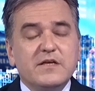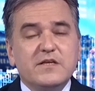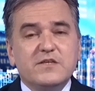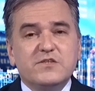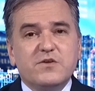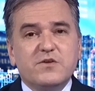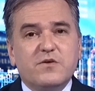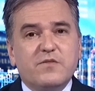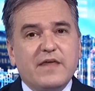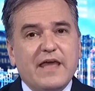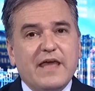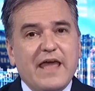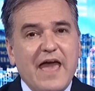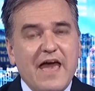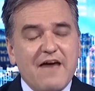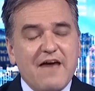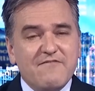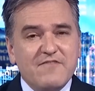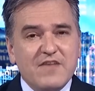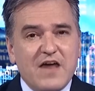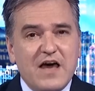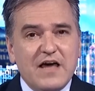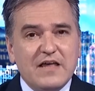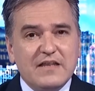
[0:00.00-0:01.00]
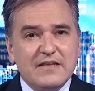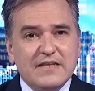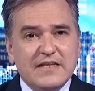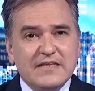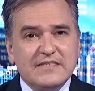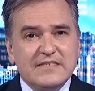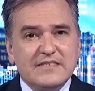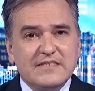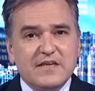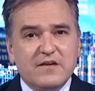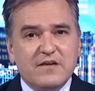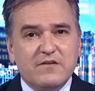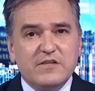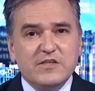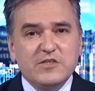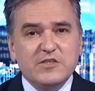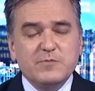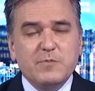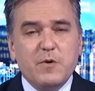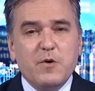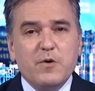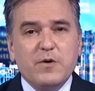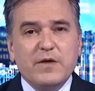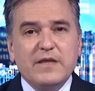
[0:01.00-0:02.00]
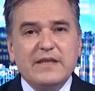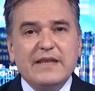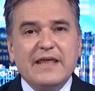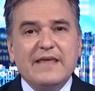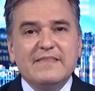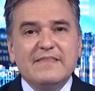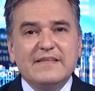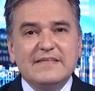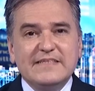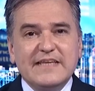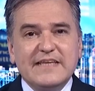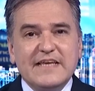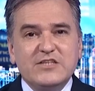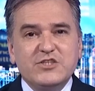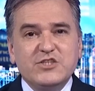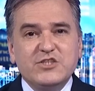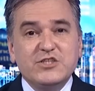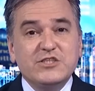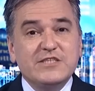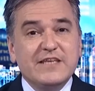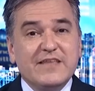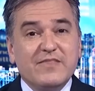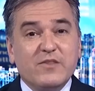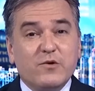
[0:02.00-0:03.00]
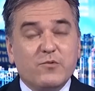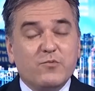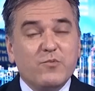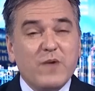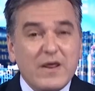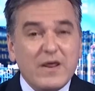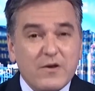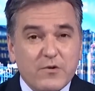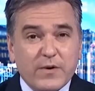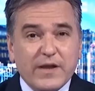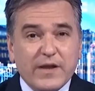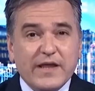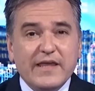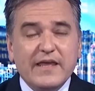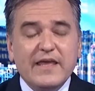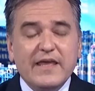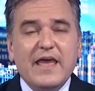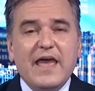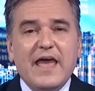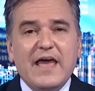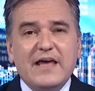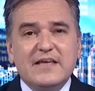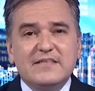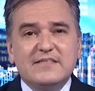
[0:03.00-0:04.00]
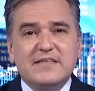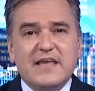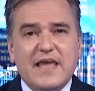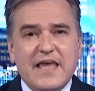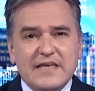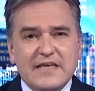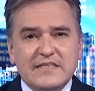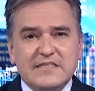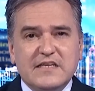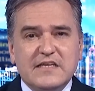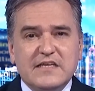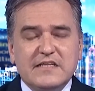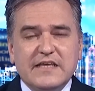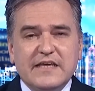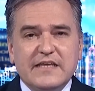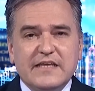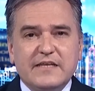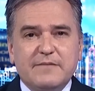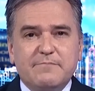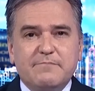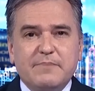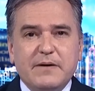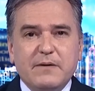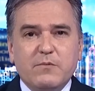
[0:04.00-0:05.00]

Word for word: so they have not necessarily spoken, and the tensions and the rhetoric has escalated.